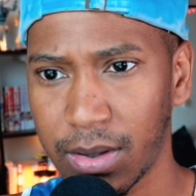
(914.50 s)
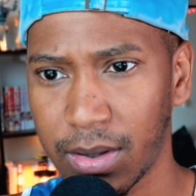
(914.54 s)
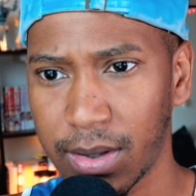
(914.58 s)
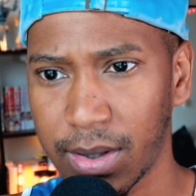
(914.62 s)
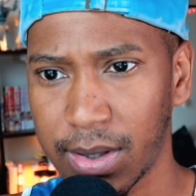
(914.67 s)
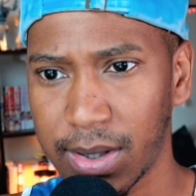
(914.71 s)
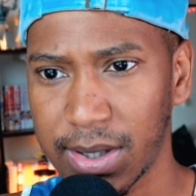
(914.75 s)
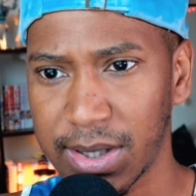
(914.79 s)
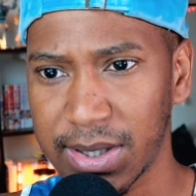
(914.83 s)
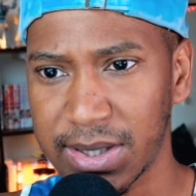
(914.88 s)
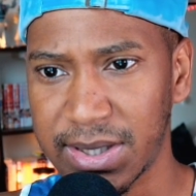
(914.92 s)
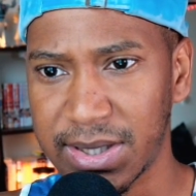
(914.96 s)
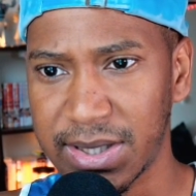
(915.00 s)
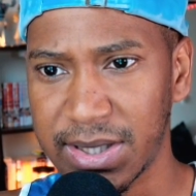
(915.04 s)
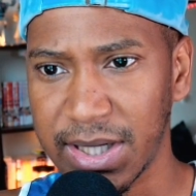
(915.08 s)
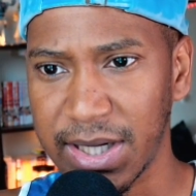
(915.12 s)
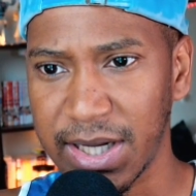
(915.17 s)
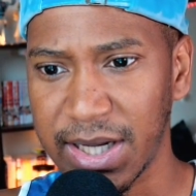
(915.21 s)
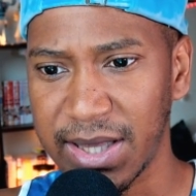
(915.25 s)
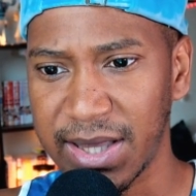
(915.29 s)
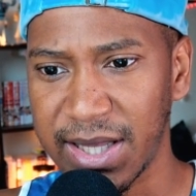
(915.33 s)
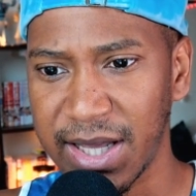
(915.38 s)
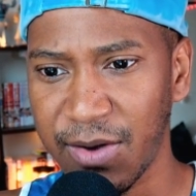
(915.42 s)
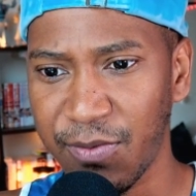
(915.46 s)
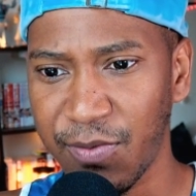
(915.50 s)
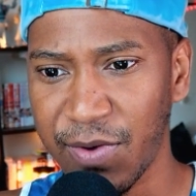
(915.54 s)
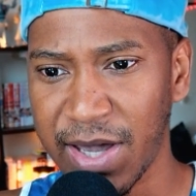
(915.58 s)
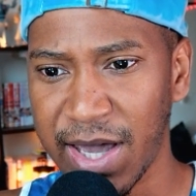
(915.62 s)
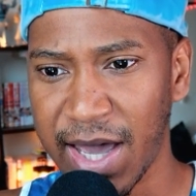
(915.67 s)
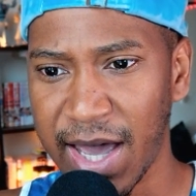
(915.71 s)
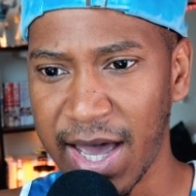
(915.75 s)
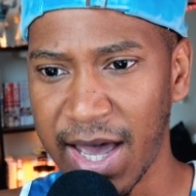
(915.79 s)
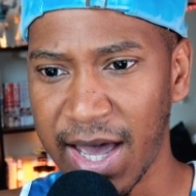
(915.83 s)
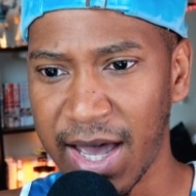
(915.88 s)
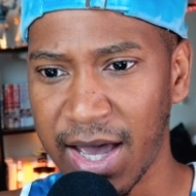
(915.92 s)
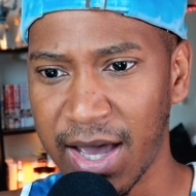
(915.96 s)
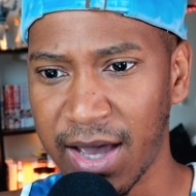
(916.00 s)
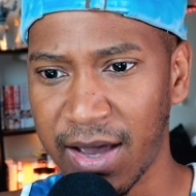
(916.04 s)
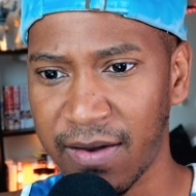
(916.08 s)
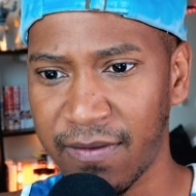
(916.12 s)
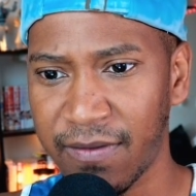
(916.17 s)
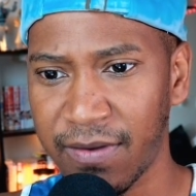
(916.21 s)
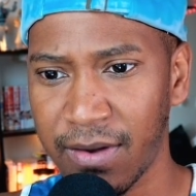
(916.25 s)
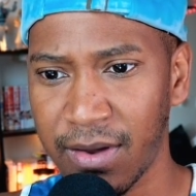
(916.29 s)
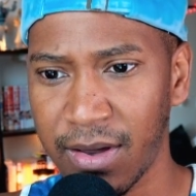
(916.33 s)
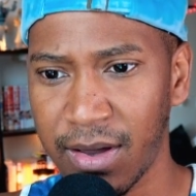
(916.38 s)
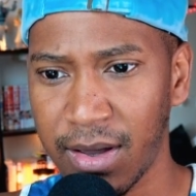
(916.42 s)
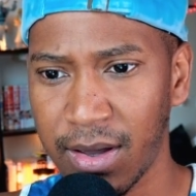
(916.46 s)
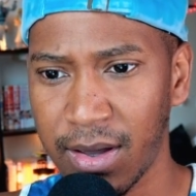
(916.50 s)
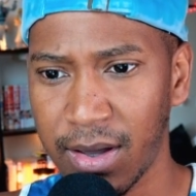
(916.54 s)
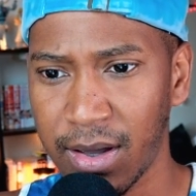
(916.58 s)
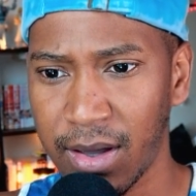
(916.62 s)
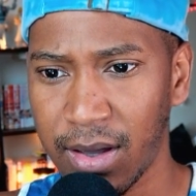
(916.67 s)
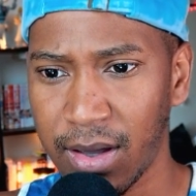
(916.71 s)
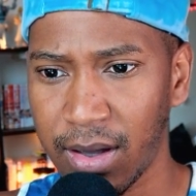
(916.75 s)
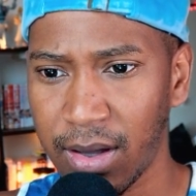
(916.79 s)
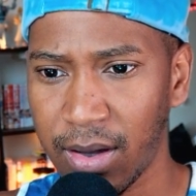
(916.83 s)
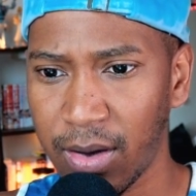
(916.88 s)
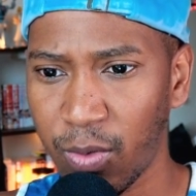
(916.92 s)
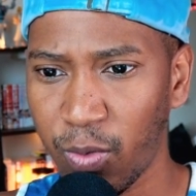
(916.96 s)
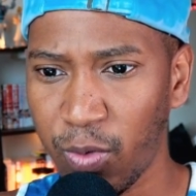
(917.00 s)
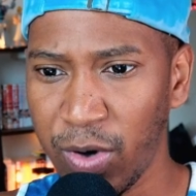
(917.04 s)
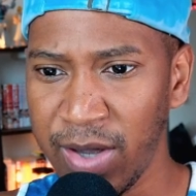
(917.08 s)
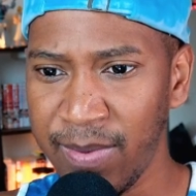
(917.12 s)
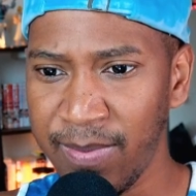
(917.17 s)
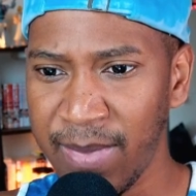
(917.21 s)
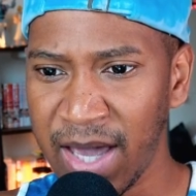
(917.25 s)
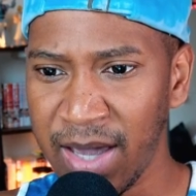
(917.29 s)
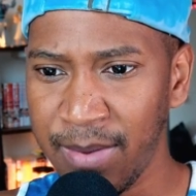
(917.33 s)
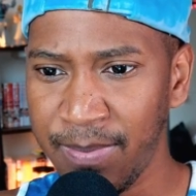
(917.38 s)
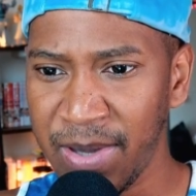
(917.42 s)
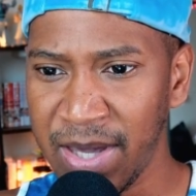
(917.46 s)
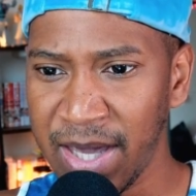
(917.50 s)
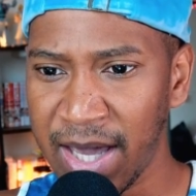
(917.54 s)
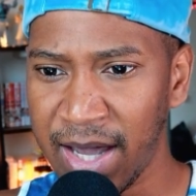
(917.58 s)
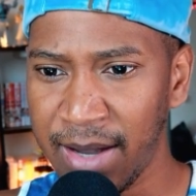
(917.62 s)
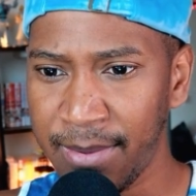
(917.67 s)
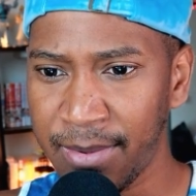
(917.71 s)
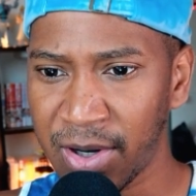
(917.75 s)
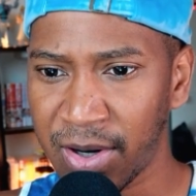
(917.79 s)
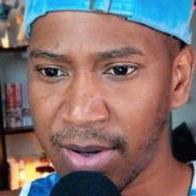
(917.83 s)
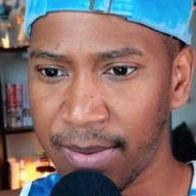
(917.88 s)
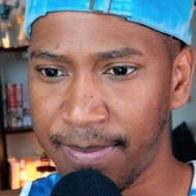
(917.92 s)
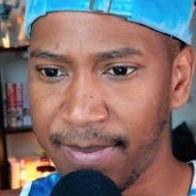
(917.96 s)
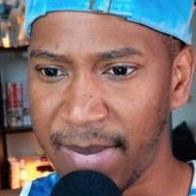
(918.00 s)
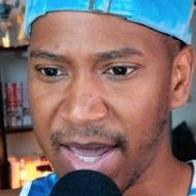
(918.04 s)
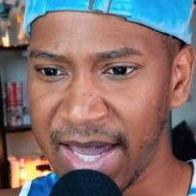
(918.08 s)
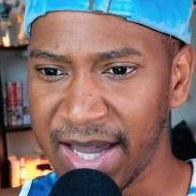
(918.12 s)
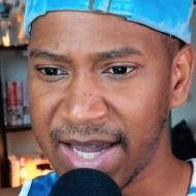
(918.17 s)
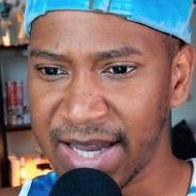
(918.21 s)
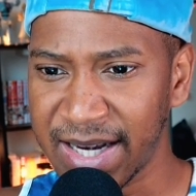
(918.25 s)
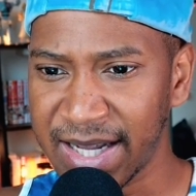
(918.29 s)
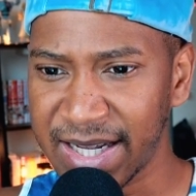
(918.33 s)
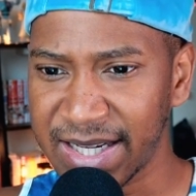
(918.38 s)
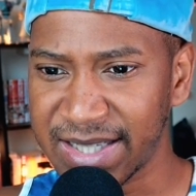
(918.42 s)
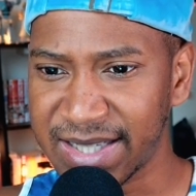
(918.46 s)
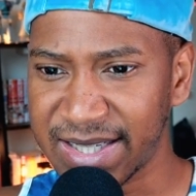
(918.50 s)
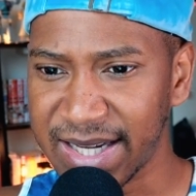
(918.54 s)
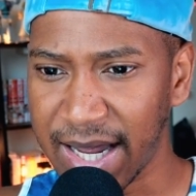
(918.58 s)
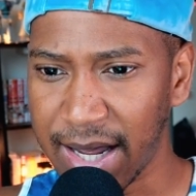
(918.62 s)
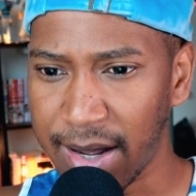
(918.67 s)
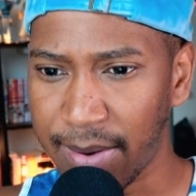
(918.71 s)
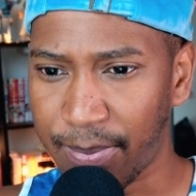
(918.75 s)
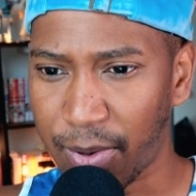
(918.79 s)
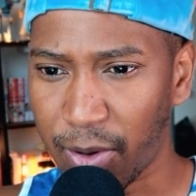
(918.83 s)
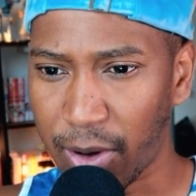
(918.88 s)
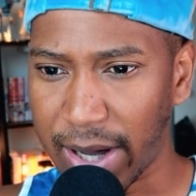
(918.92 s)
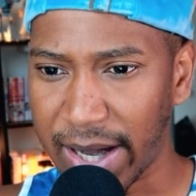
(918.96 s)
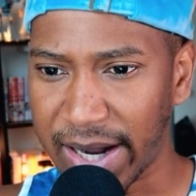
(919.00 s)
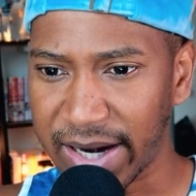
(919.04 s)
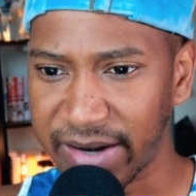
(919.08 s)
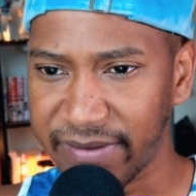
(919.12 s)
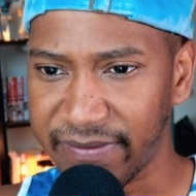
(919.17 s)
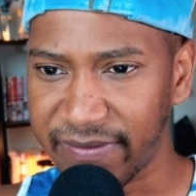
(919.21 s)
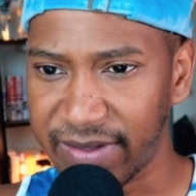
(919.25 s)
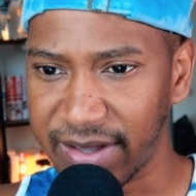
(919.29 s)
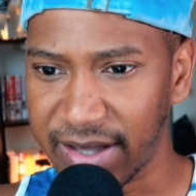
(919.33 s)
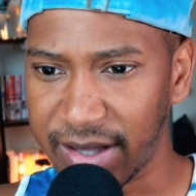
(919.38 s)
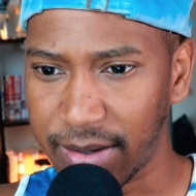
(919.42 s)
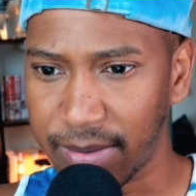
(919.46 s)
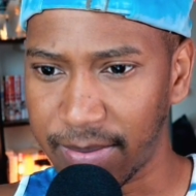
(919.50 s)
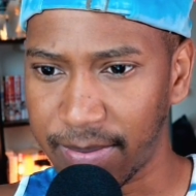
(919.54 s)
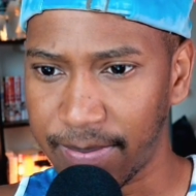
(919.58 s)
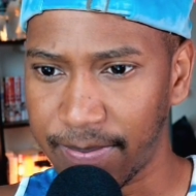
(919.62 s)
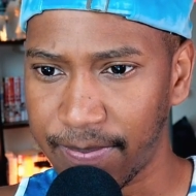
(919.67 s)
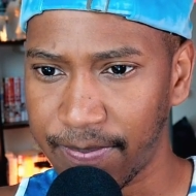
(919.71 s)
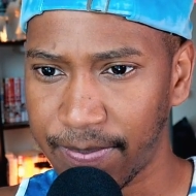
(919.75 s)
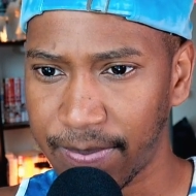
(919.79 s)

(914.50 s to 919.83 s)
see. And then we may be able to make an example out of them.